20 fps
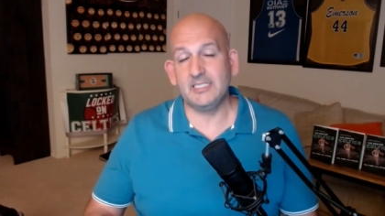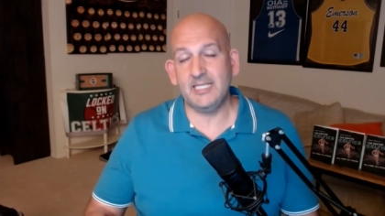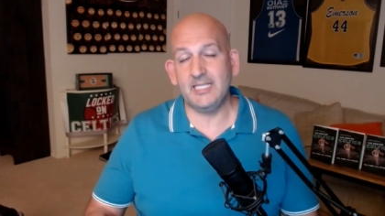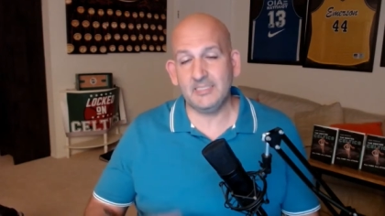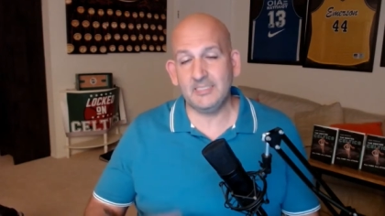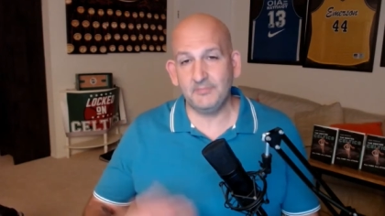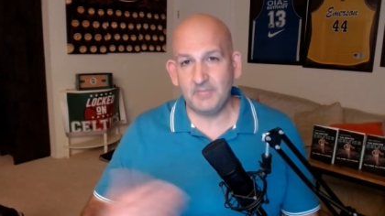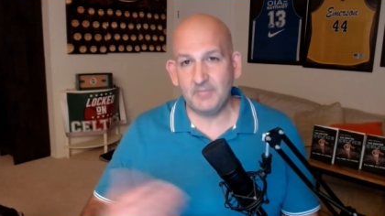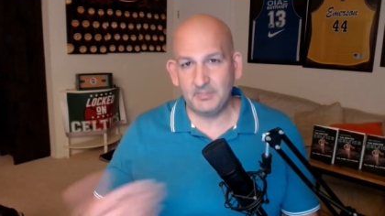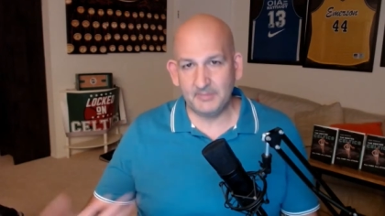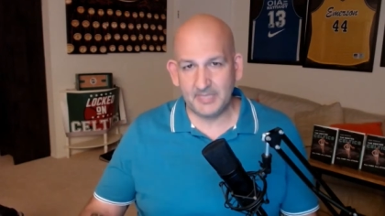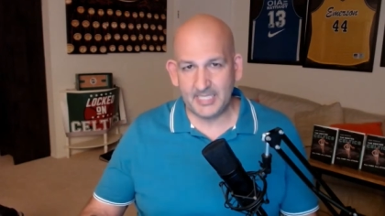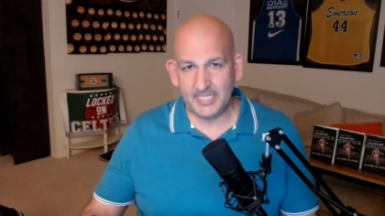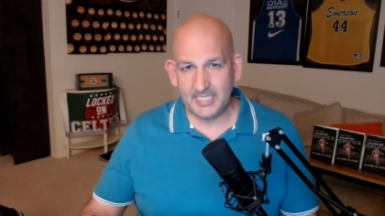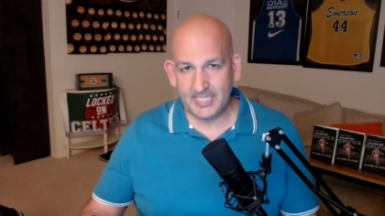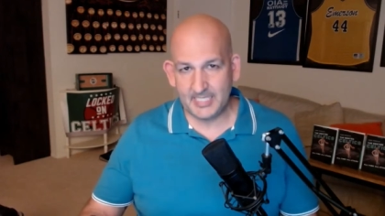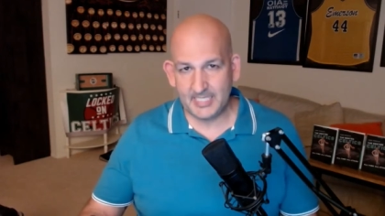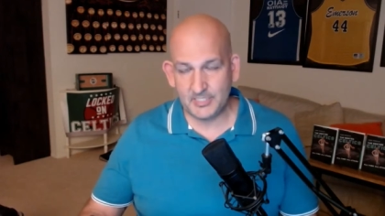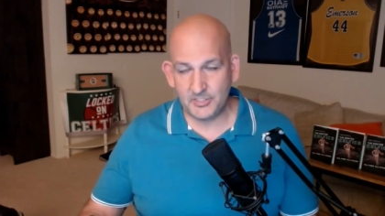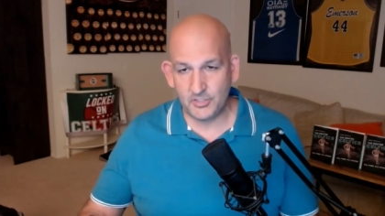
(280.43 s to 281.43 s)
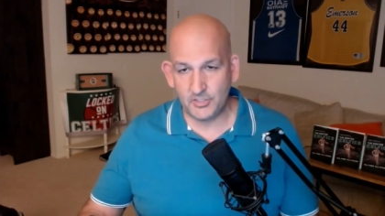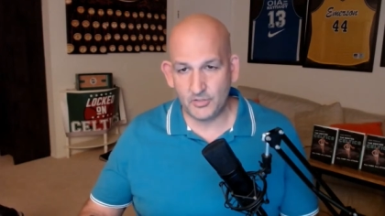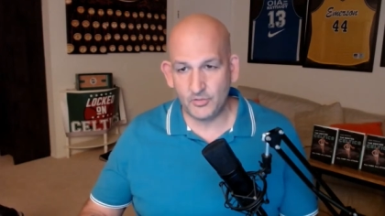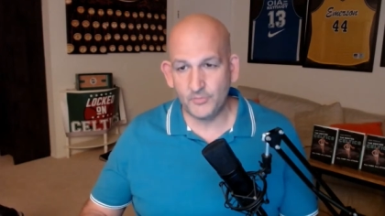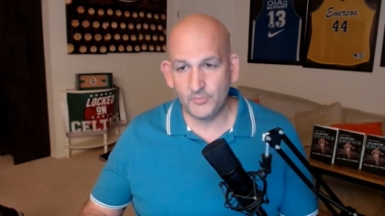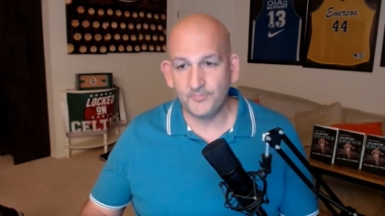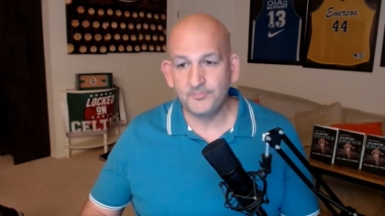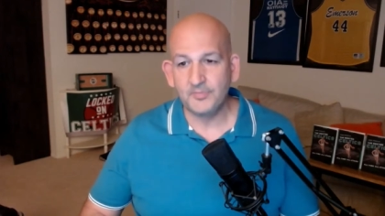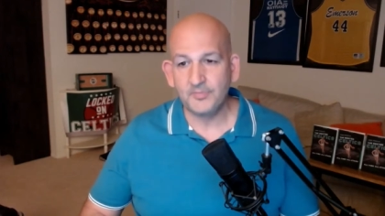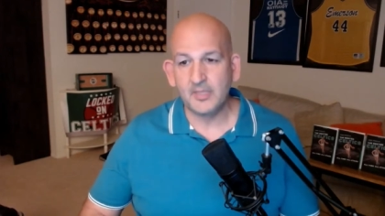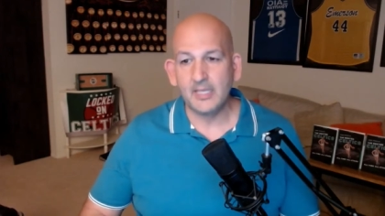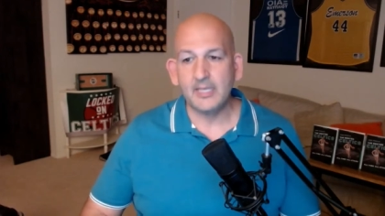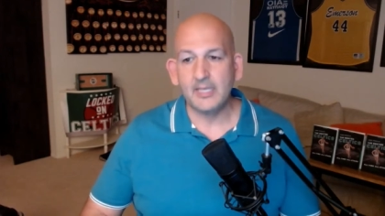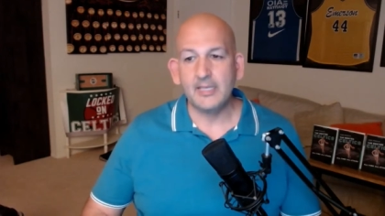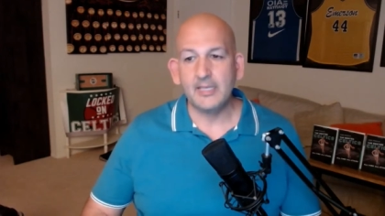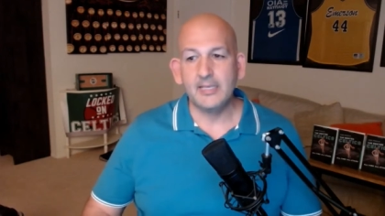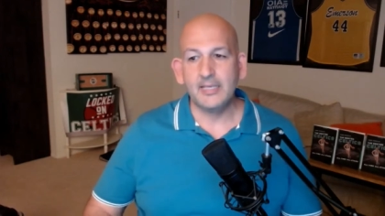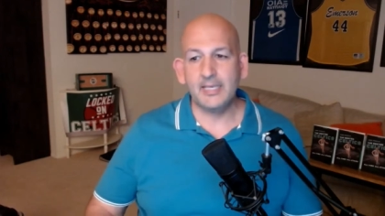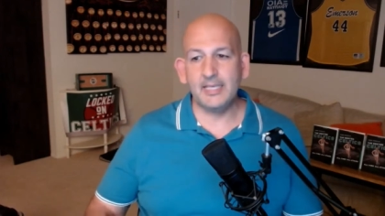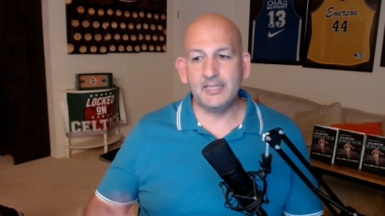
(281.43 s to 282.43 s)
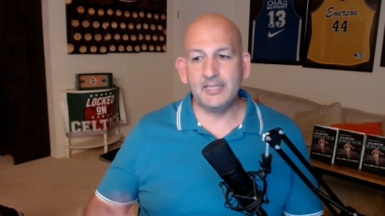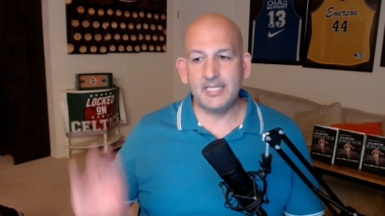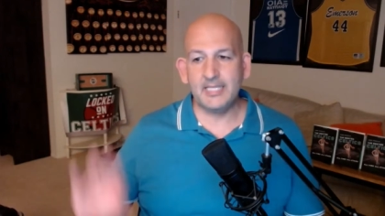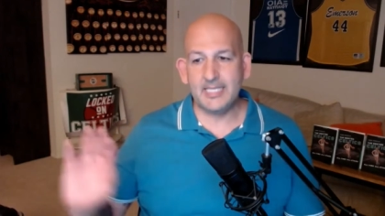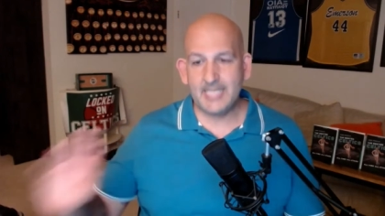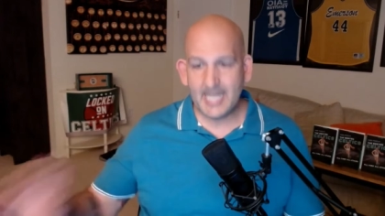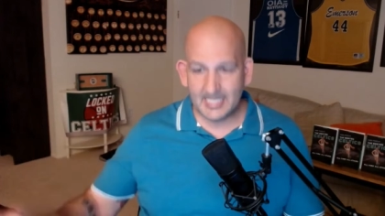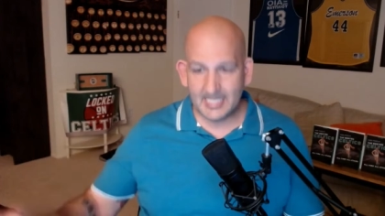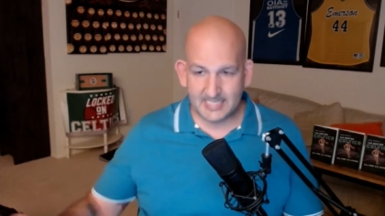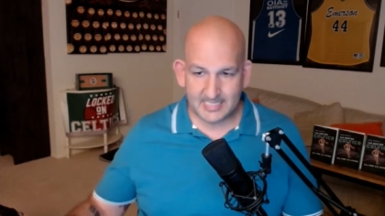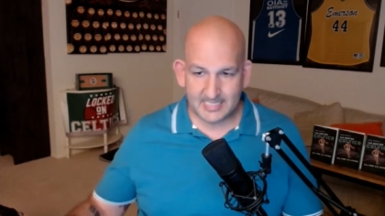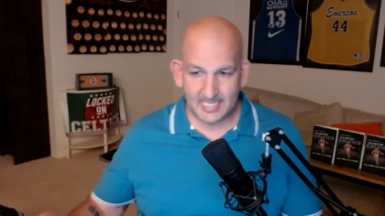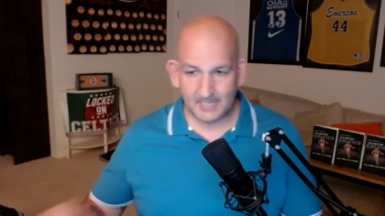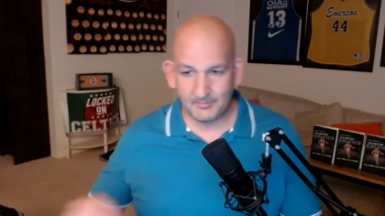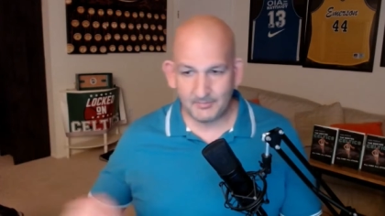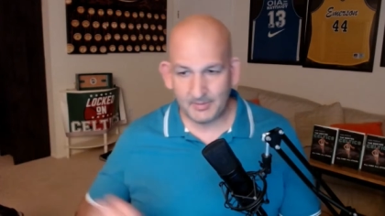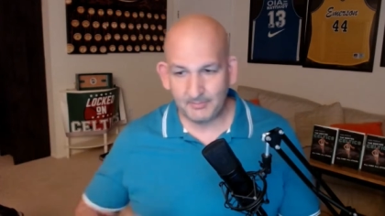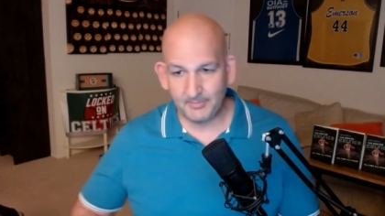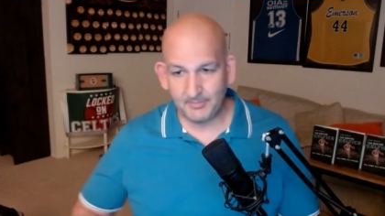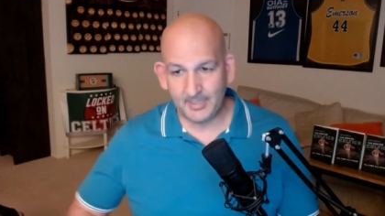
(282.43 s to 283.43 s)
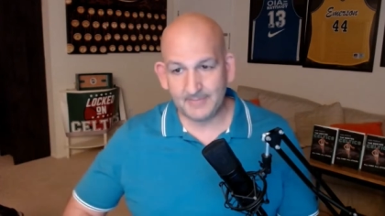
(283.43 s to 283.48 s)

and that's something I'm going to get into in the next segment.